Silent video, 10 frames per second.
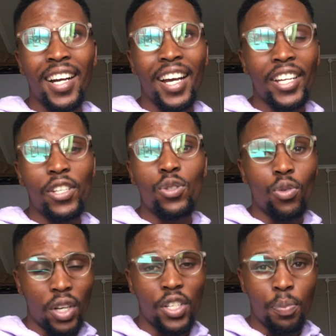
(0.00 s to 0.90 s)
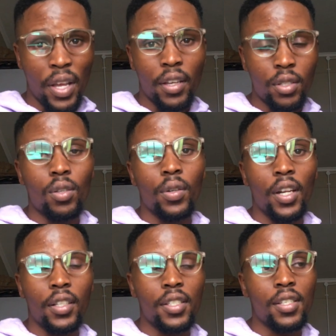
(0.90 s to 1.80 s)
I need to rush back so
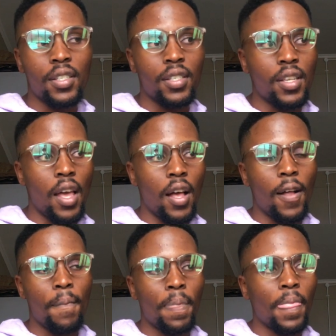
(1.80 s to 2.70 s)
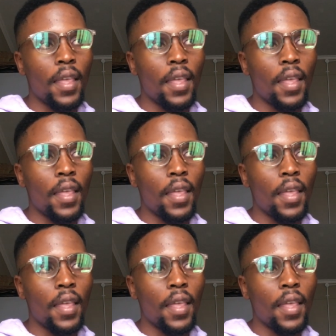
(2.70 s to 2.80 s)
that so I